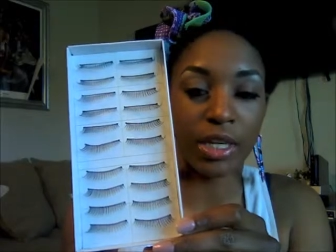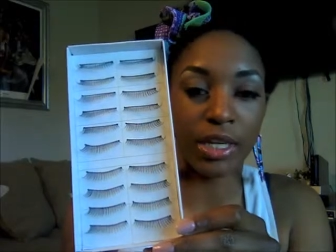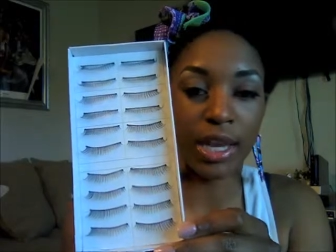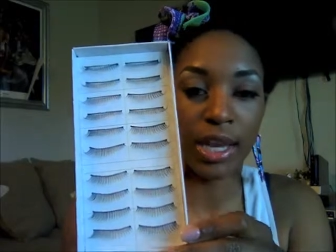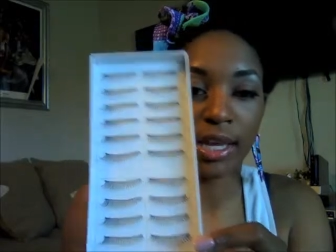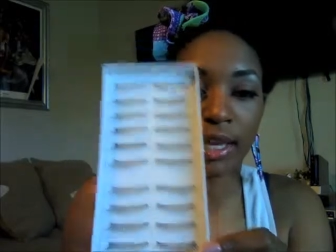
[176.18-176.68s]

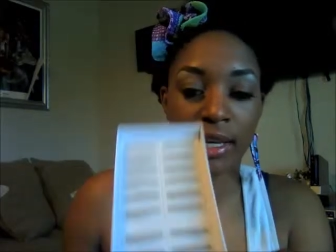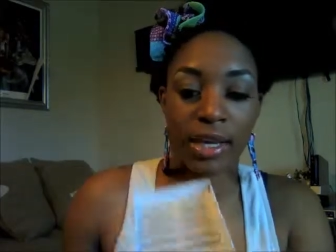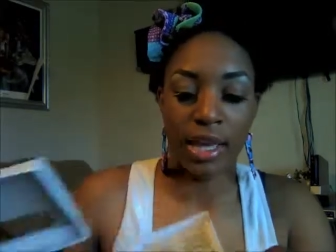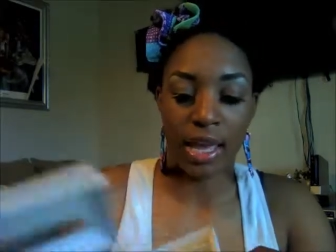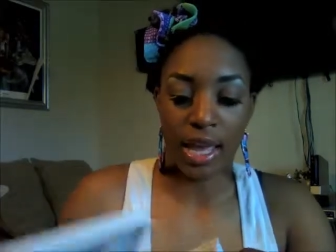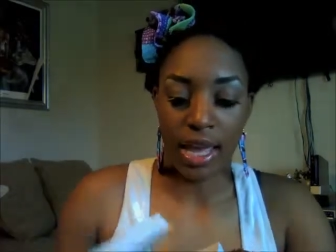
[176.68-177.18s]
yet
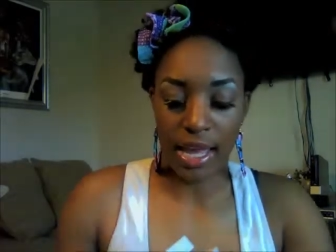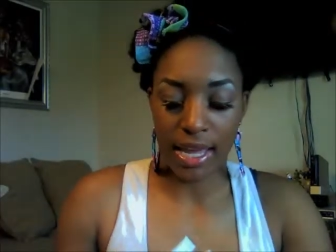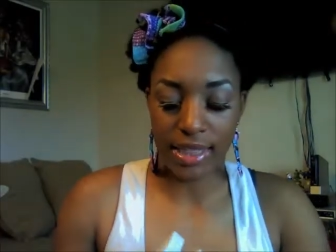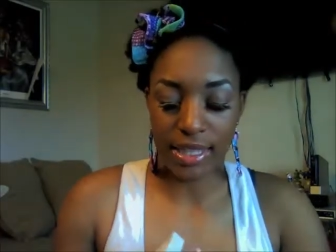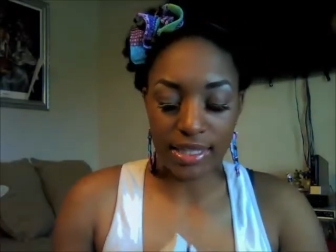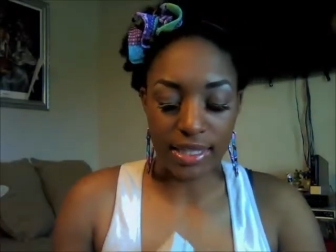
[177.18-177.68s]

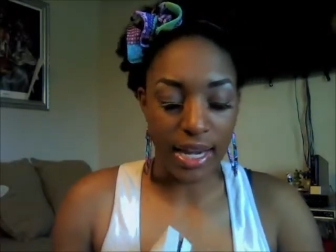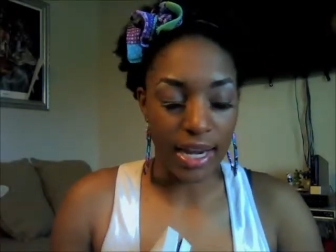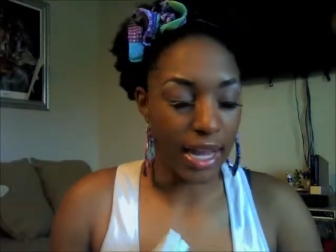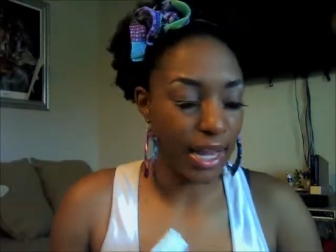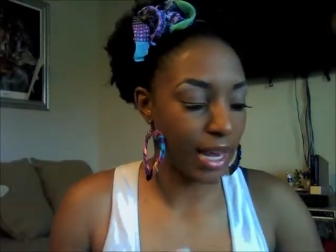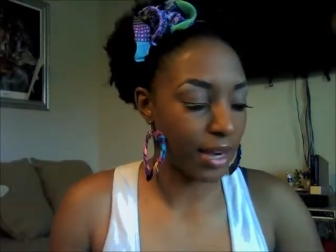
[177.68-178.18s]
and the site
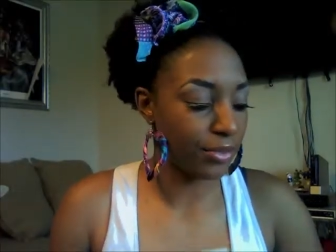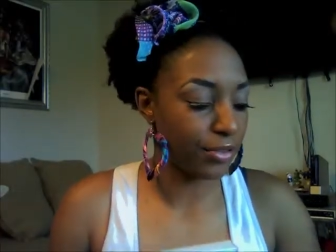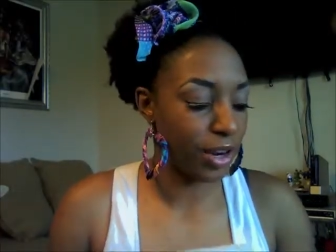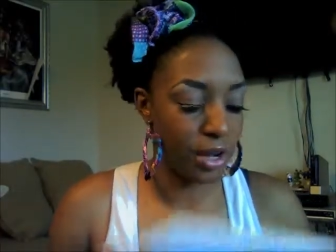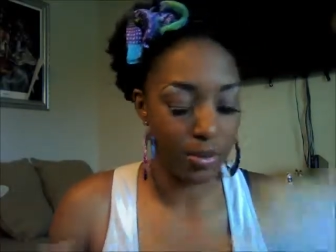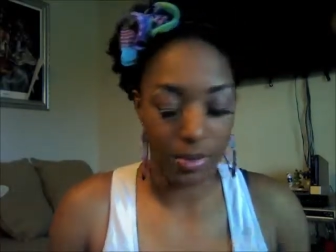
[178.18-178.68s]
I got it
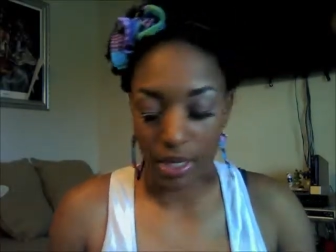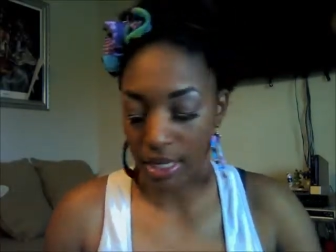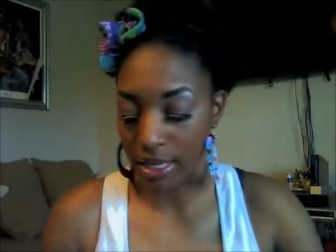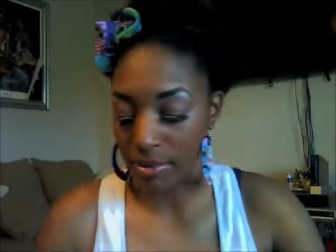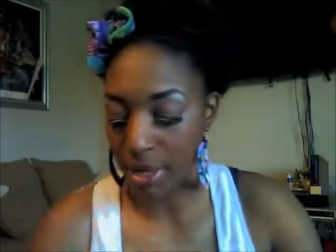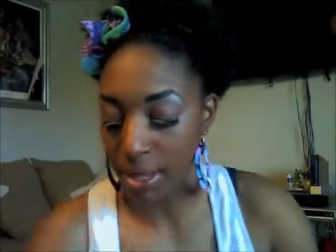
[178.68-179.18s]
from the
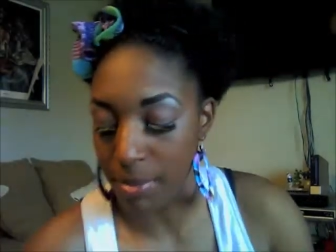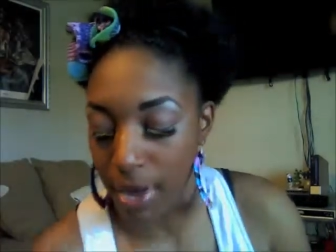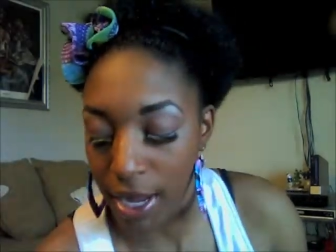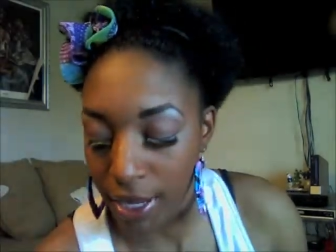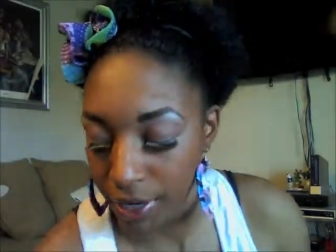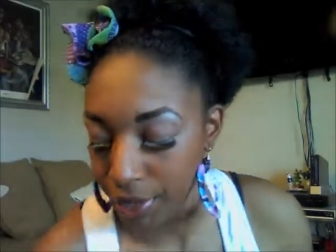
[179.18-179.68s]
eBay
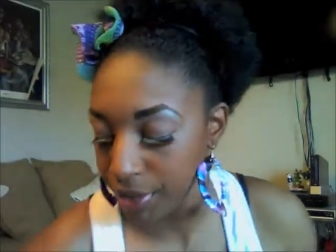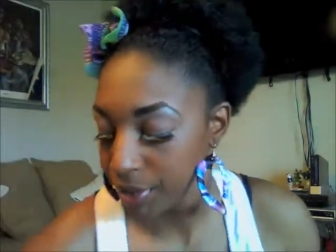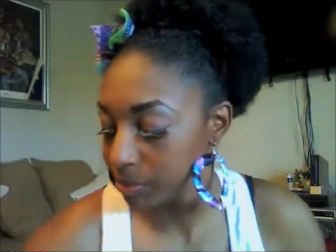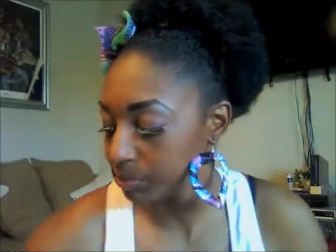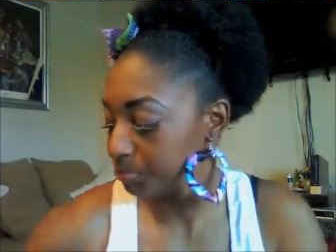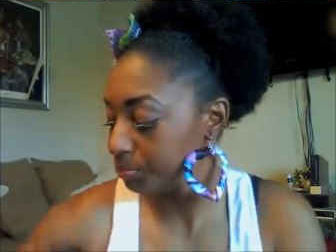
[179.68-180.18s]
buyer